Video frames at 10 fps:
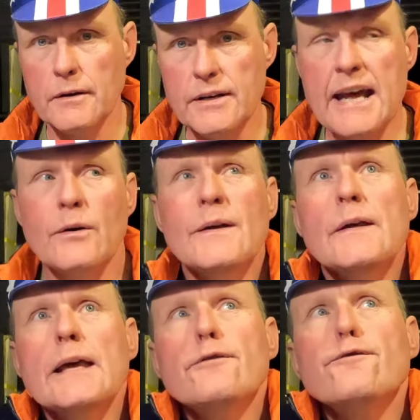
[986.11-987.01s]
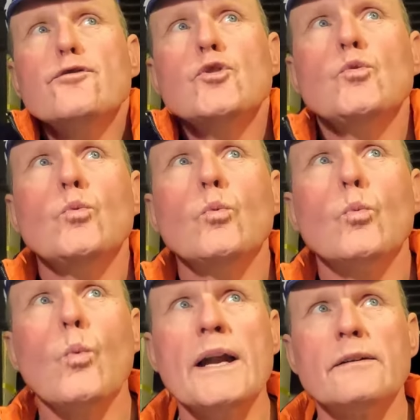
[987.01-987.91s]
Now, if you
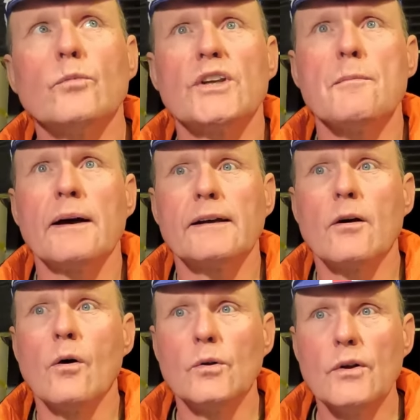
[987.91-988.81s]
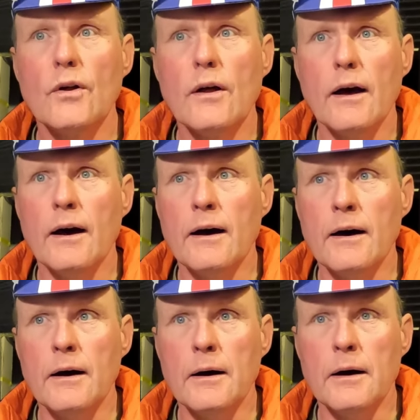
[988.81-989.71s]
went what you might call
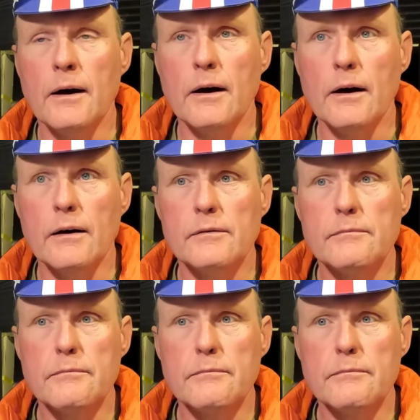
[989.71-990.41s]
to